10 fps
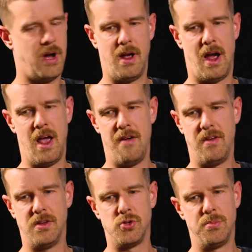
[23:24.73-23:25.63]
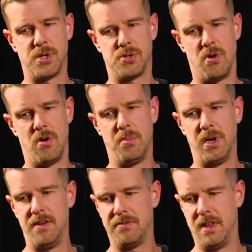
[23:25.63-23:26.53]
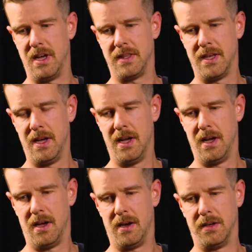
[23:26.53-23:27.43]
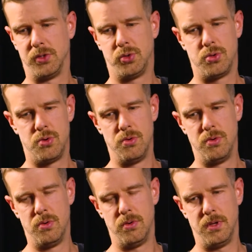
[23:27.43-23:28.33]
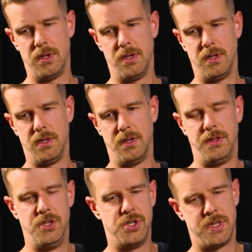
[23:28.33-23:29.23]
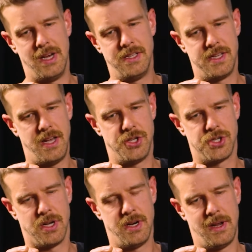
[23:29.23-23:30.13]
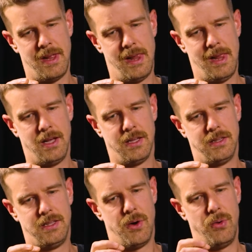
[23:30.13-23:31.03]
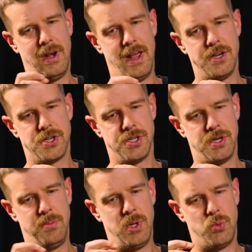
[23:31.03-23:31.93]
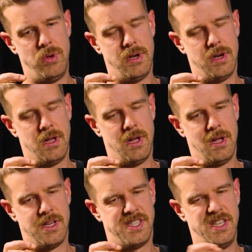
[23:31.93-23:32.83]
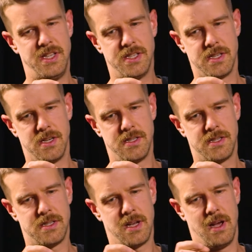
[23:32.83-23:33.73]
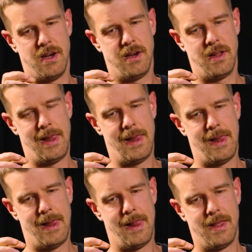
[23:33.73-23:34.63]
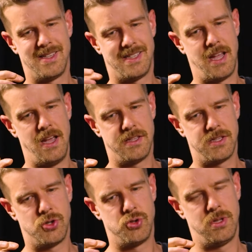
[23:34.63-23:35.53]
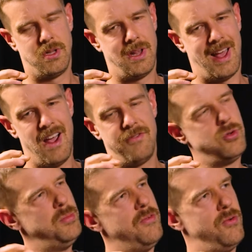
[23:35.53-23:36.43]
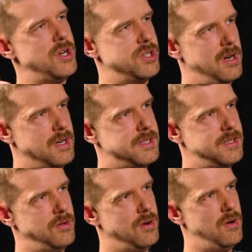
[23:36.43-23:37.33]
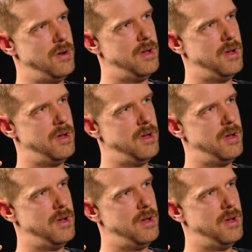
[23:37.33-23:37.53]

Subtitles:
I have a super strong belief that through digitalization, the relationship between citizens and states have to be frictionless, you know.